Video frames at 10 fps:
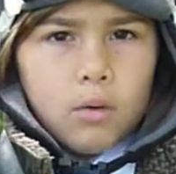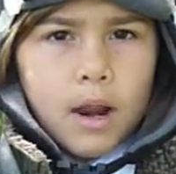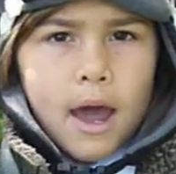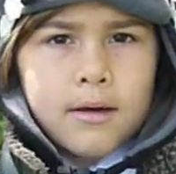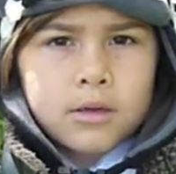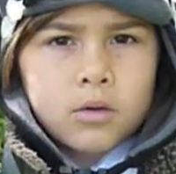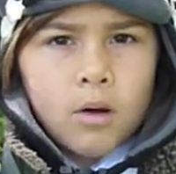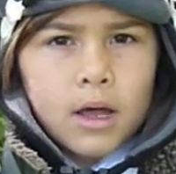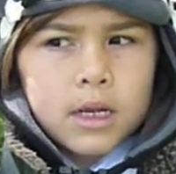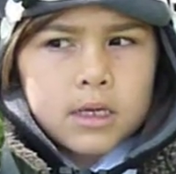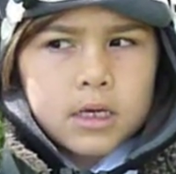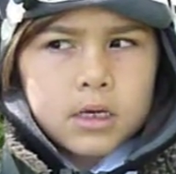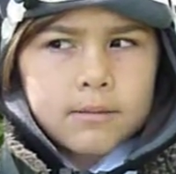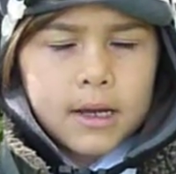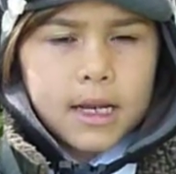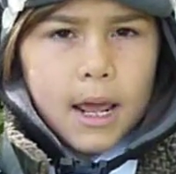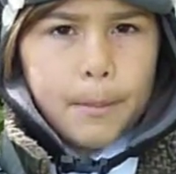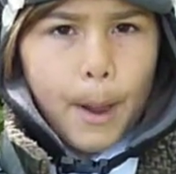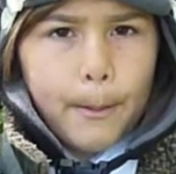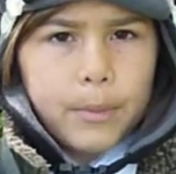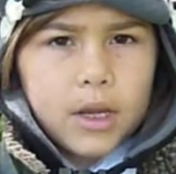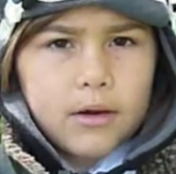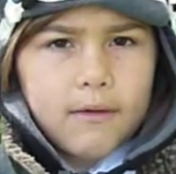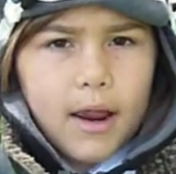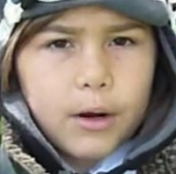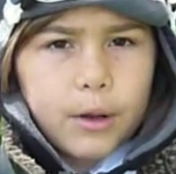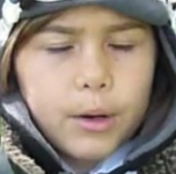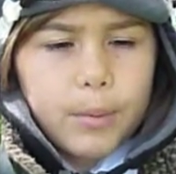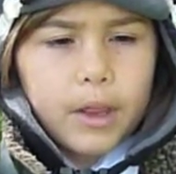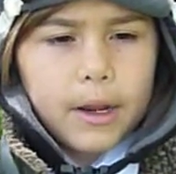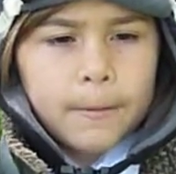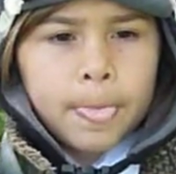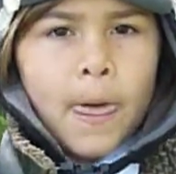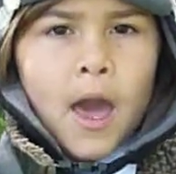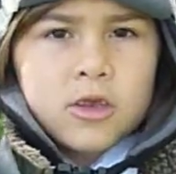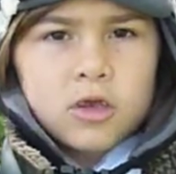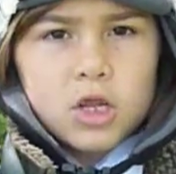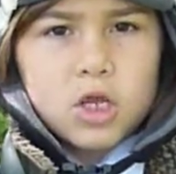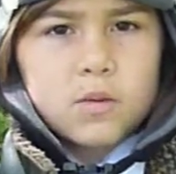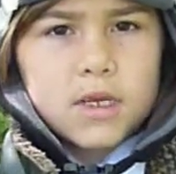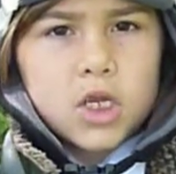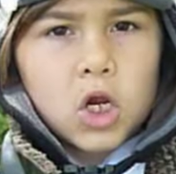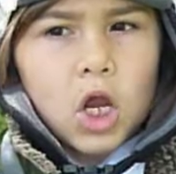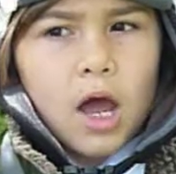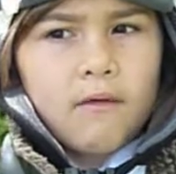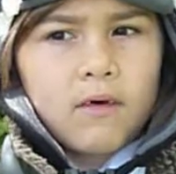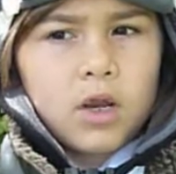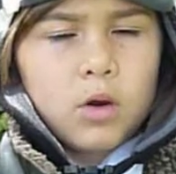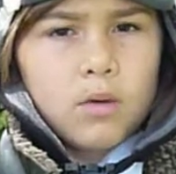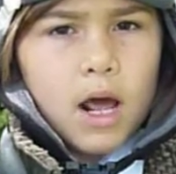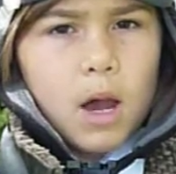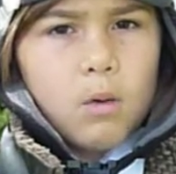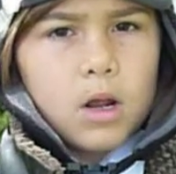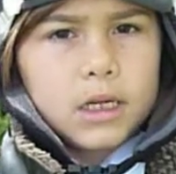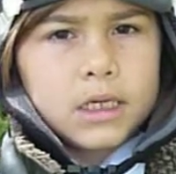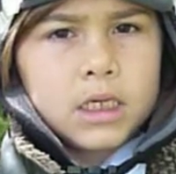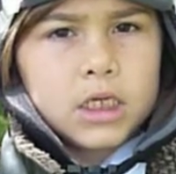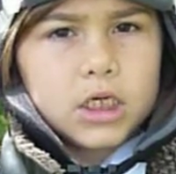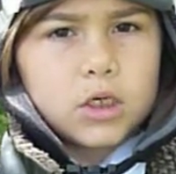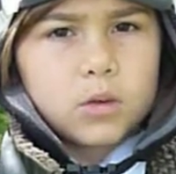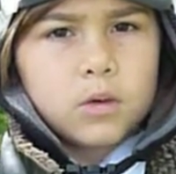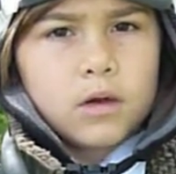When I was 22, my dad bought me a ride on a plane. As soon as we took off, I knew what I wanted to do.